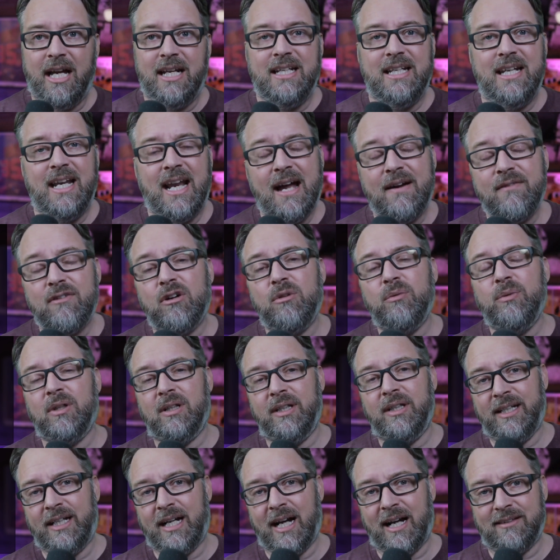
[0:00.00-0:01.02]
never
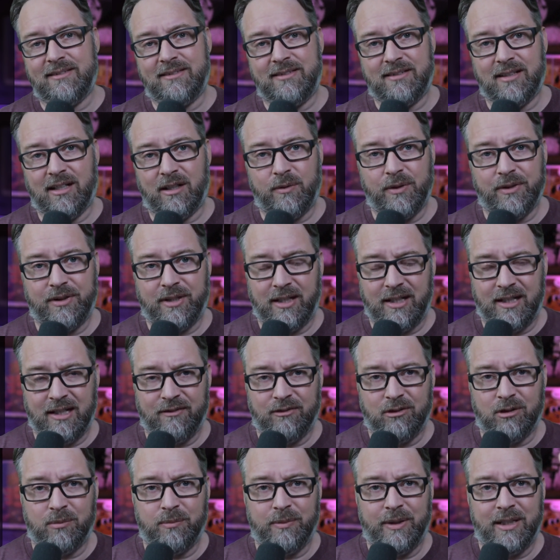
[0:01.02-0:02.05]
really got stuck with any
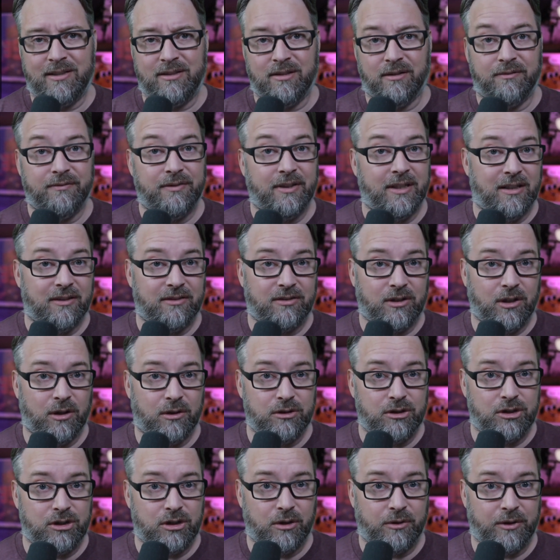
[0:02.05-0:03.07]
of them until VS
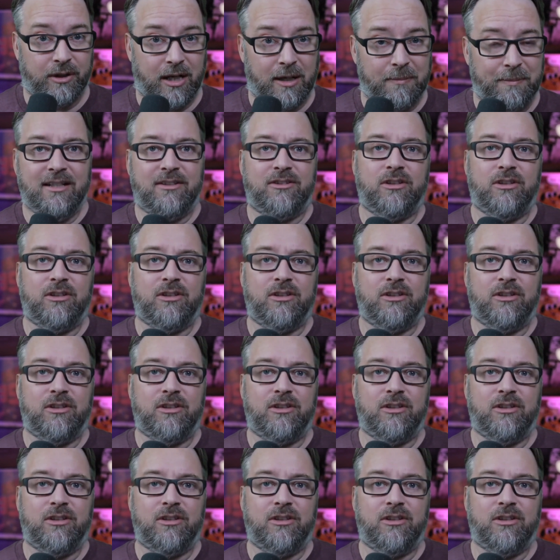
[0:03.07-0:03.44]
Code showed up.